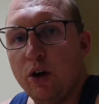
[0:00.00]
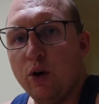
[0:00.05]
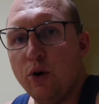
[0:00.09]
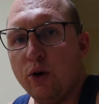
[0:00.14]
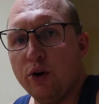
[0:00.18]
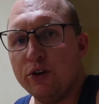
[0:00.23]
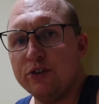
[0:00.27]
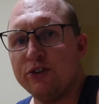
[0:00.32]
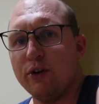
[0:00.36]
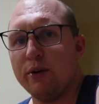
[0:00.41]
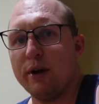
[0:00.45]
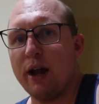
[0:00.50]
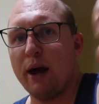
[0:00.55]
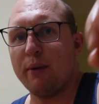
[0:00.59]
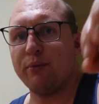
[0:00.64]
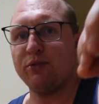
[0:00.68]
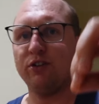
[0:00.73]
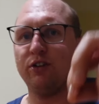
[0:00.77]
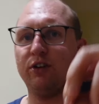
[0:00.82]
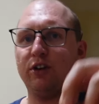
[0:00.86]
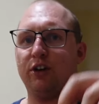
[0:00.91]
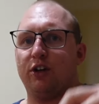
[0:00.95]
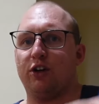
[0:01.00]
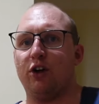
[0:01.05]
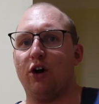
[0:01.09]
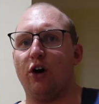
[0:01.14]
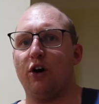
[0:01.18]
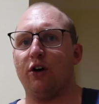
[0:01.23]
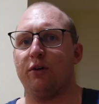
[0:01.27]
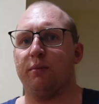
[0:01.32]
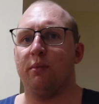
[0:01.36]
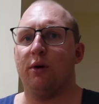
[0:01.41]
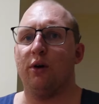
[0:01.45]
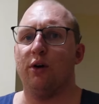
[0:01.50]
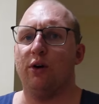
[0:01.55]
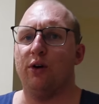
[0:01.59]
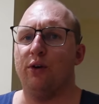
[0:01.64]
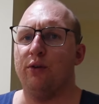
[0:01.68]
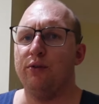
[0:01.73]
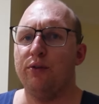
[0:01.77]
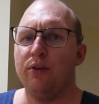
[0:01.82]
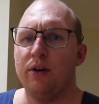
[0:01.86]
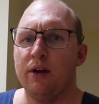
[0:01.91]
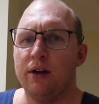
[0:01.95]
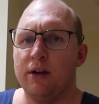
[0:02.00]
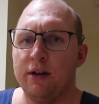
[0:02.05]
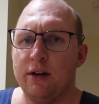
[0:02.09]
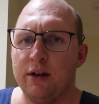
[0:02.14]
Also, an absolute god move,